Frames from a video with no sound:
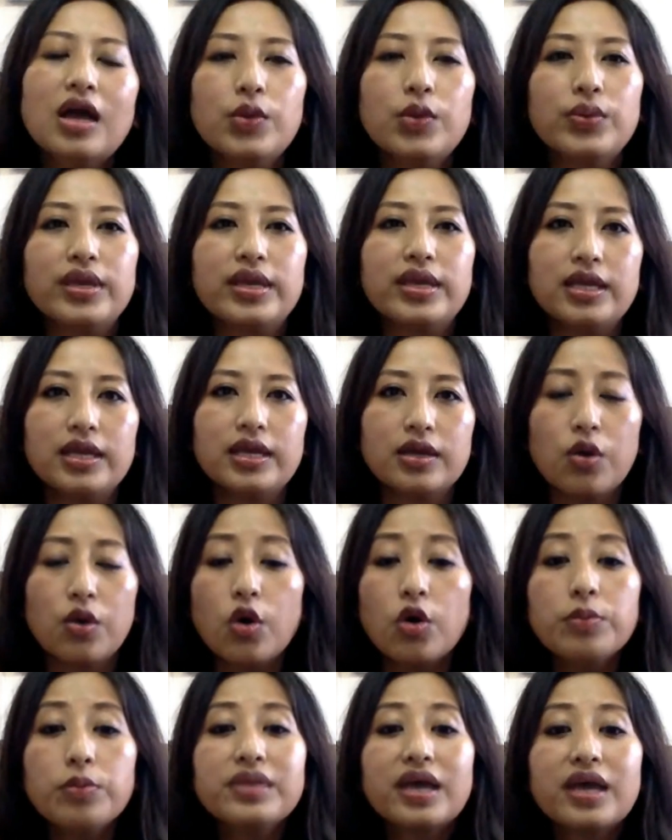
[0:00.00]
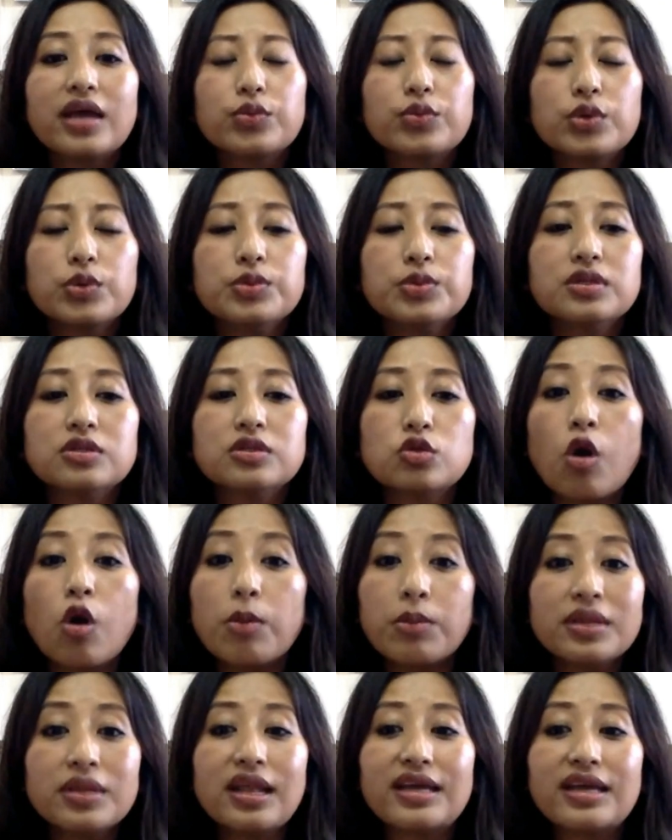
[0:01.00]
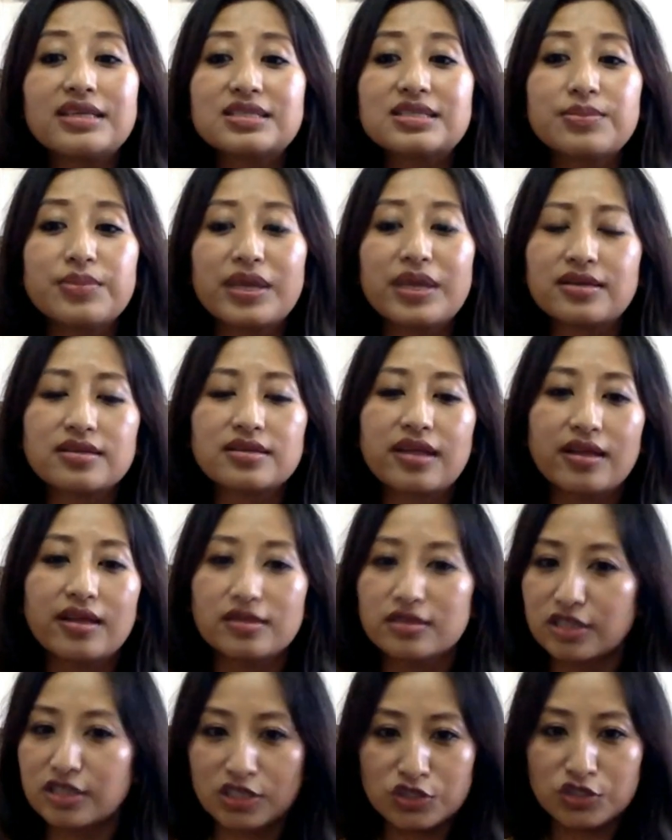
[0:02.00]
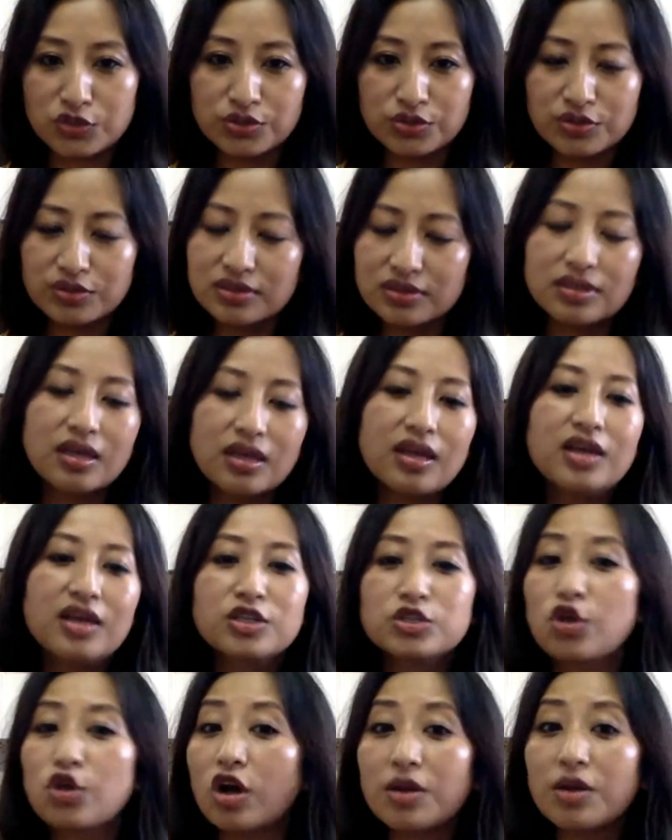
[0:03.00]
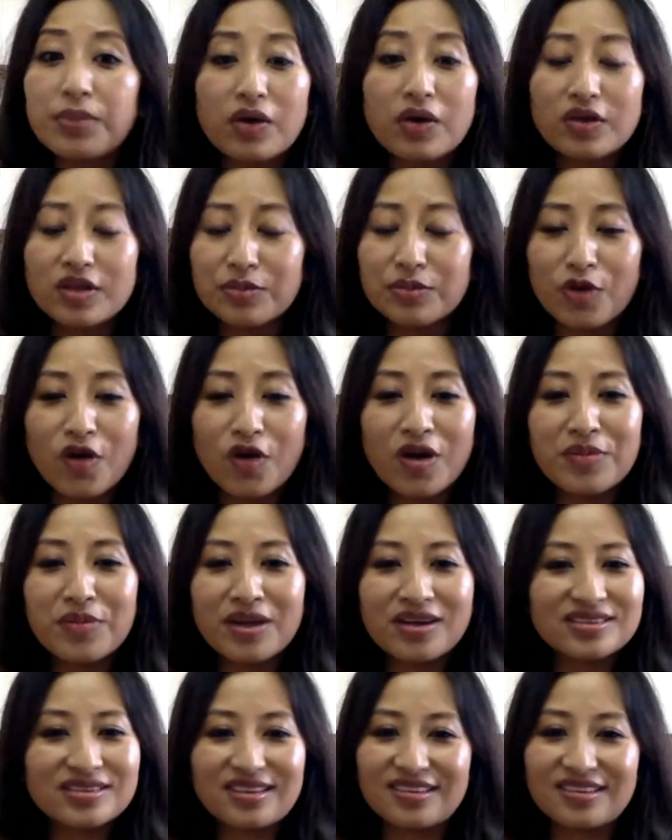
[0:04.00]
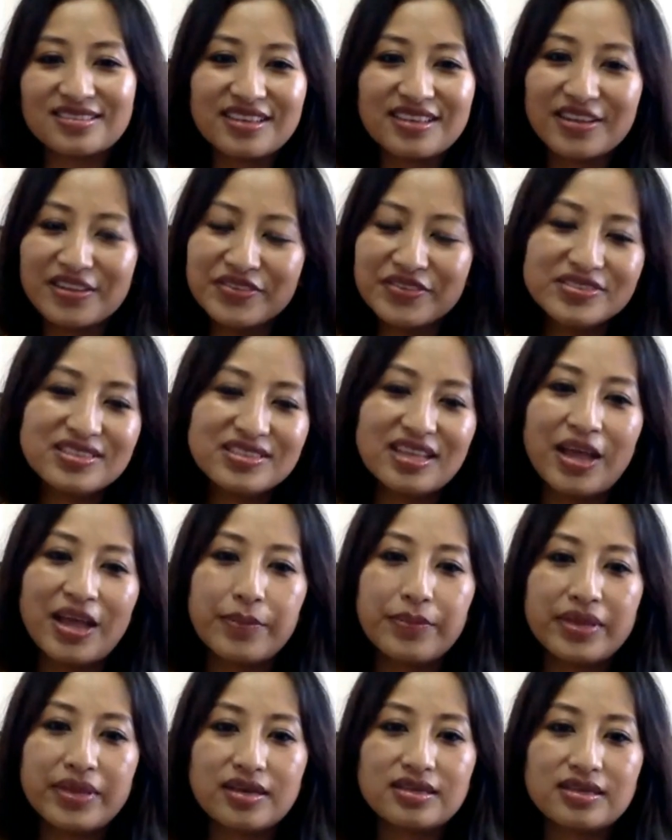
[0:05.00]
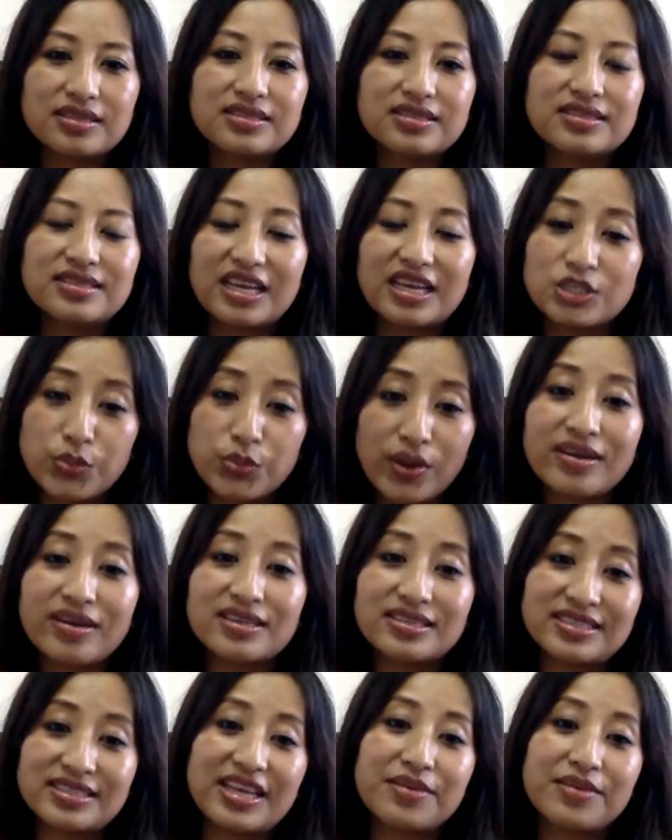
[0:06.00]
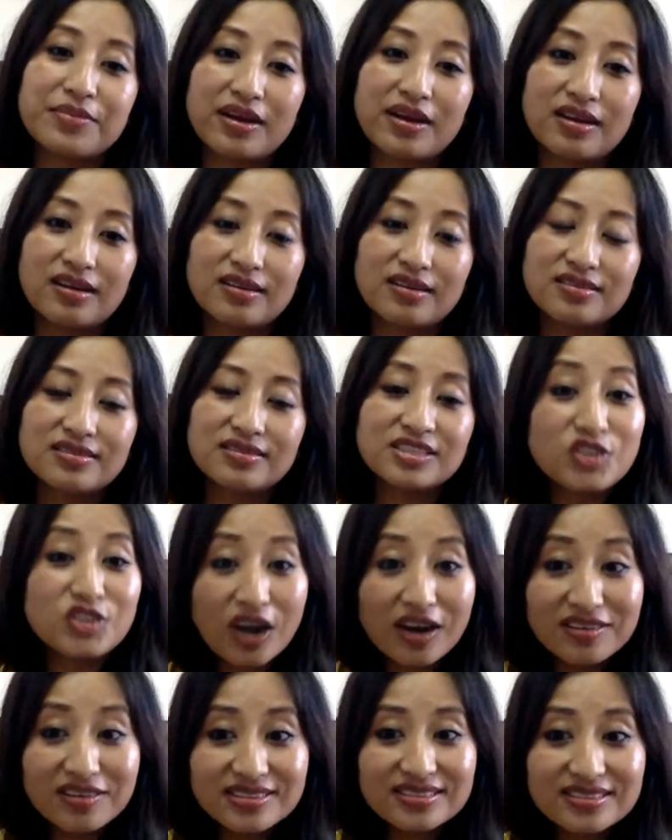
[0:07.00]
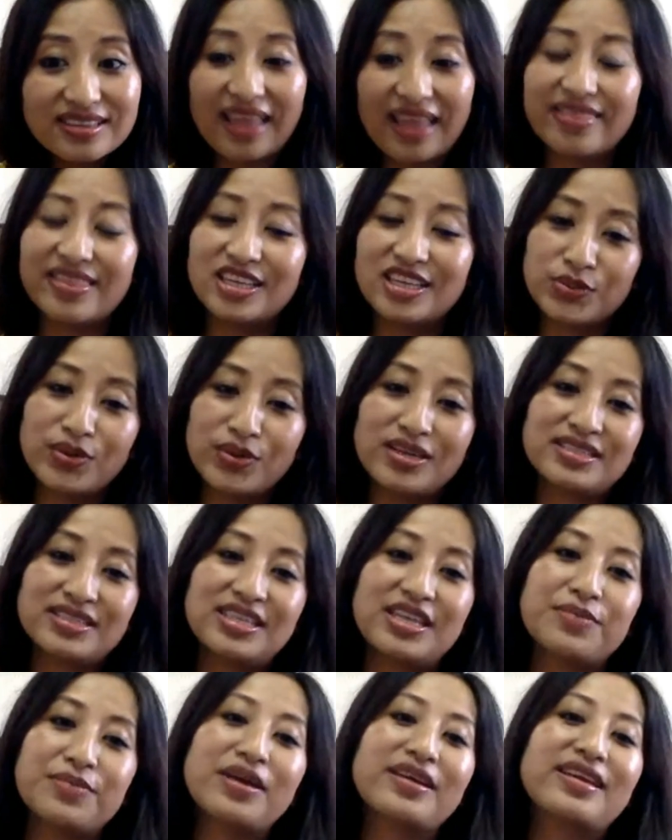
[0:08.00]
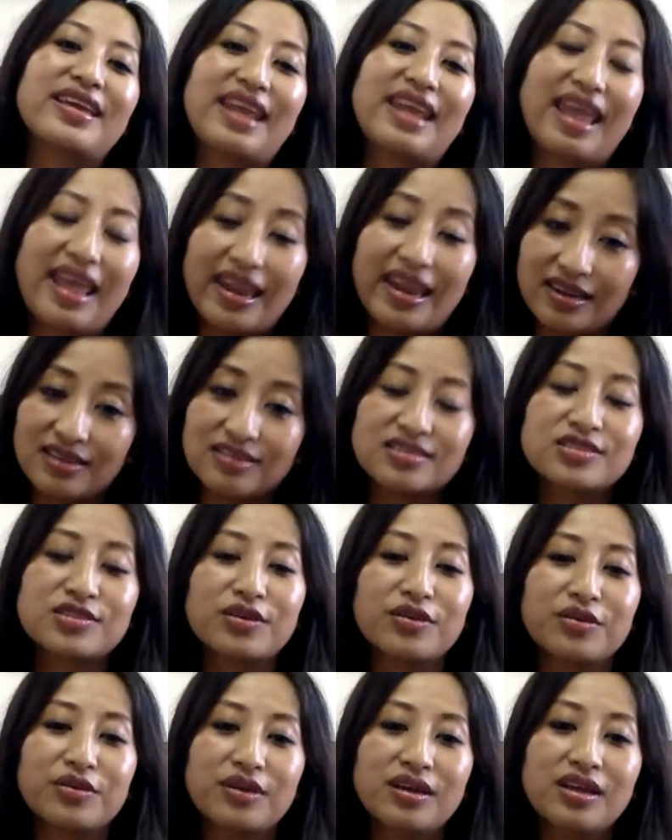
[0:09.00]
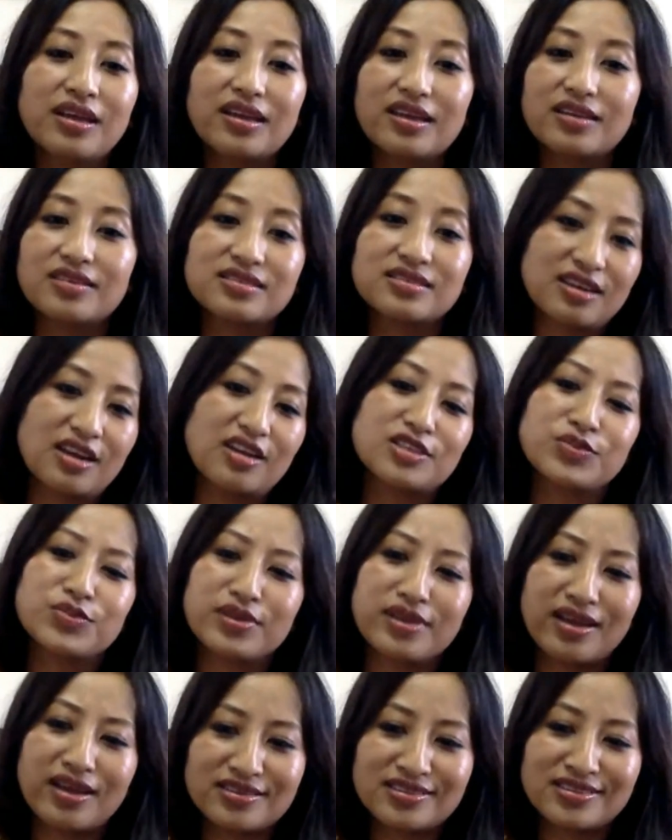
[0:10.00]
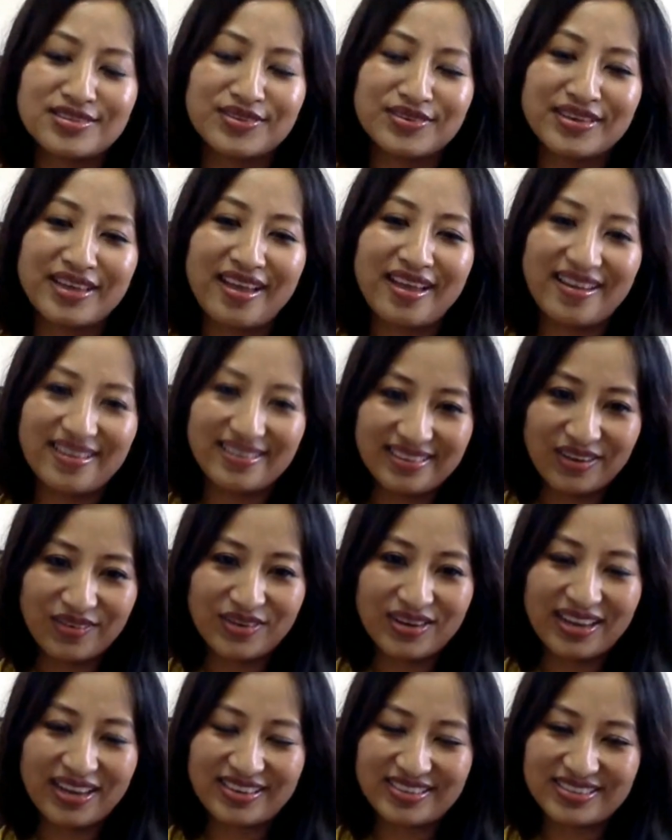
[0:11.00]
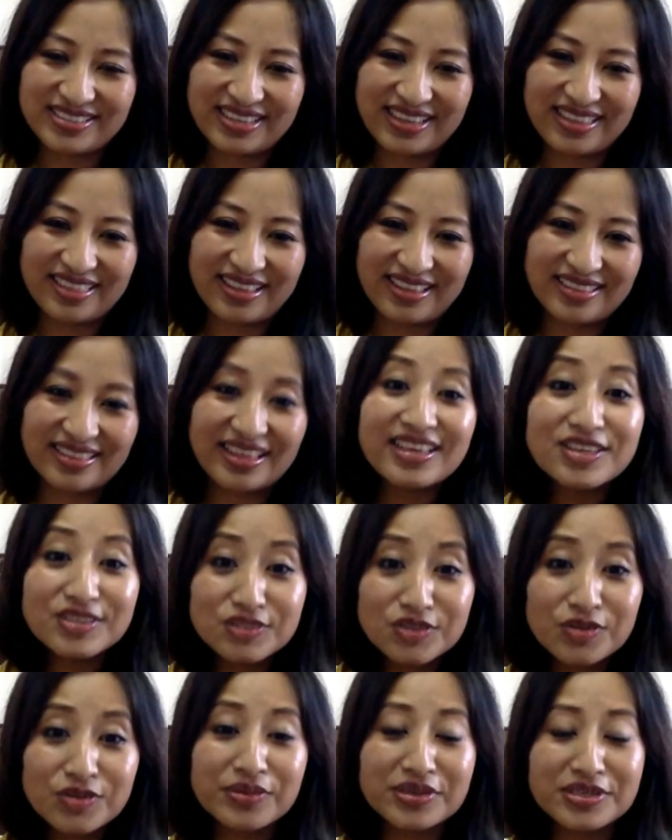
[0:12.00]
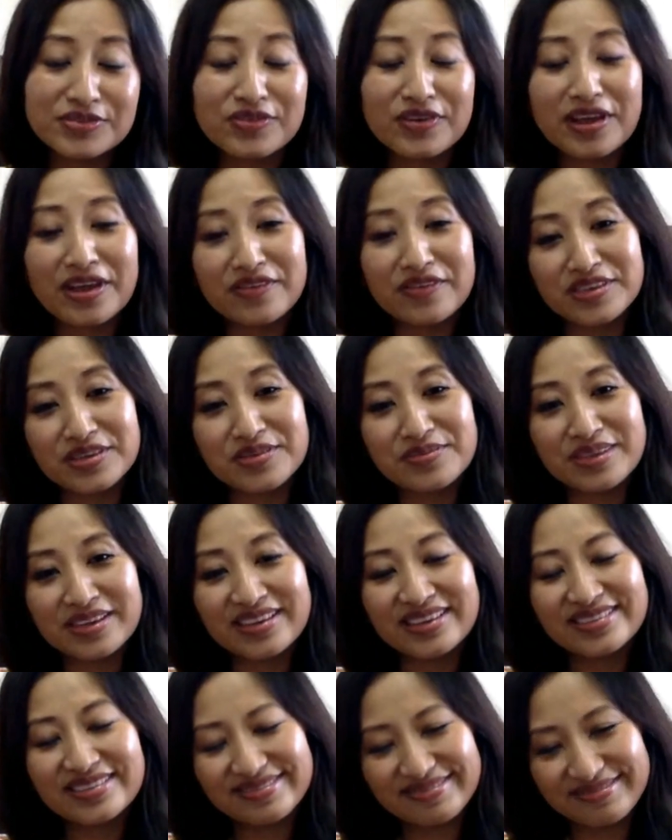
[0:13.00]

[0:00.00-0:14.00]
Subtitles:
We hope that we will normalize mental health issues, talk about it more amongst ourselves, because that's where the stigma starts and that's where the stigma can end. So it starts with us. So yeah, I would like to say that. Thank you so much for having me.